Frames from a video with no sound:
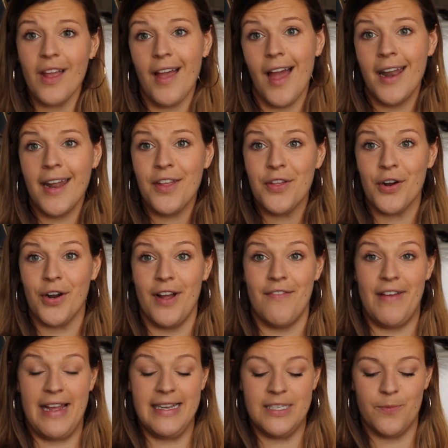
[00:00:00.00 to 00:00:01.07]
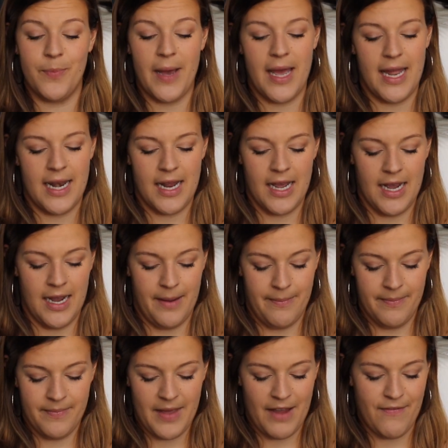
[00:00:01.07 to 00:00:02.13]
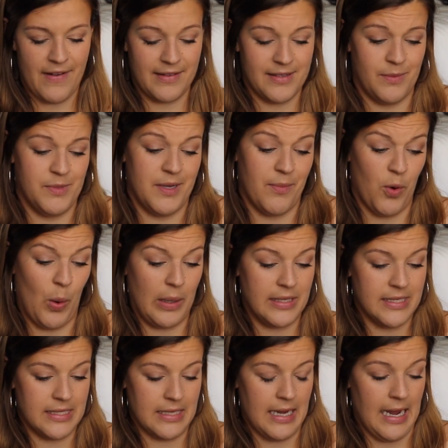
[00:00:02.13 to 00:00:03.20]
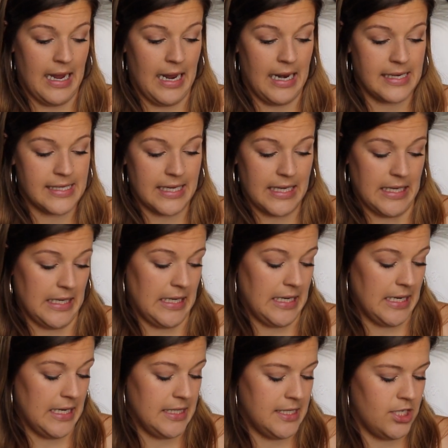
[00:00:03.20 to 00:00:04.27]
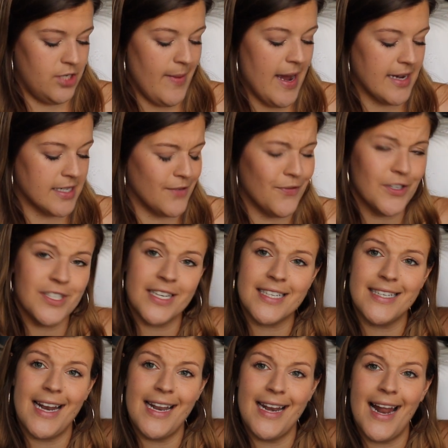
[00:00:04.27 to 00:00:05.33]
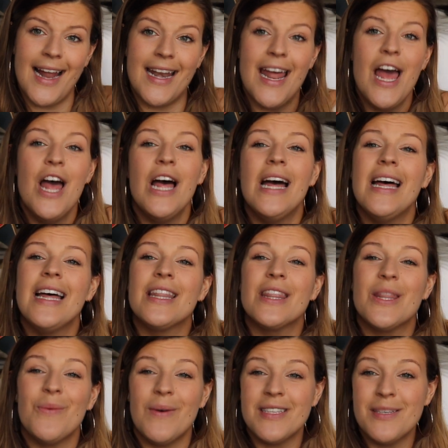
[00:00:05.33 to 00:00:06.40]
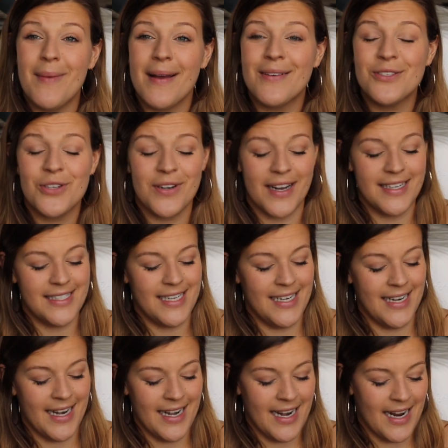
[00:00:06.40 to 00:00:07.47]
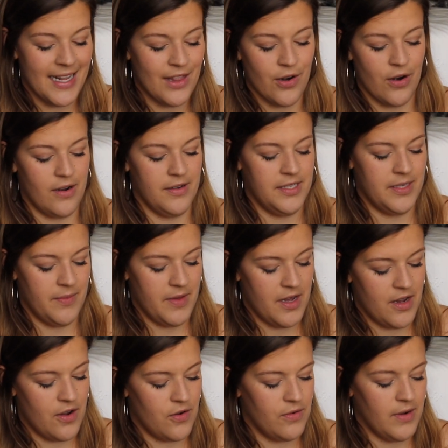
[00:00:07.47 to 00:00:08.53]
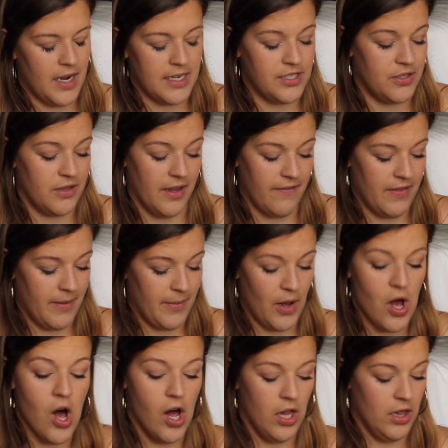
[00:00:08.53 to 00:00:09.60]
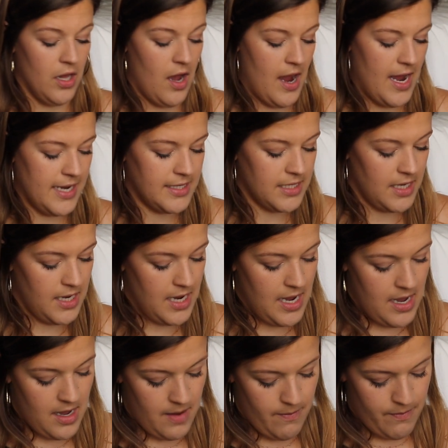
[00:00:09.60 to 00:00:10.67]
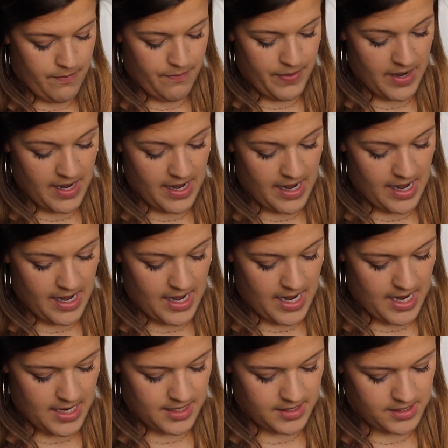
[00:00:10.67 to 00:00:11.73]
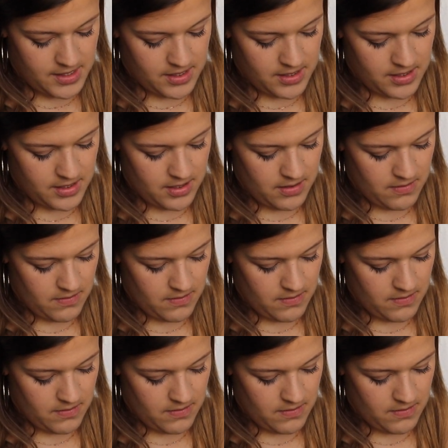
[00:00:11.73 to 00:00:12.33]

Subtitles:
another event, but I found some summer ones at TJ Maxx for $6.99. The ones at Michael's are $19.99. They're awesome though. I do love them a lot. But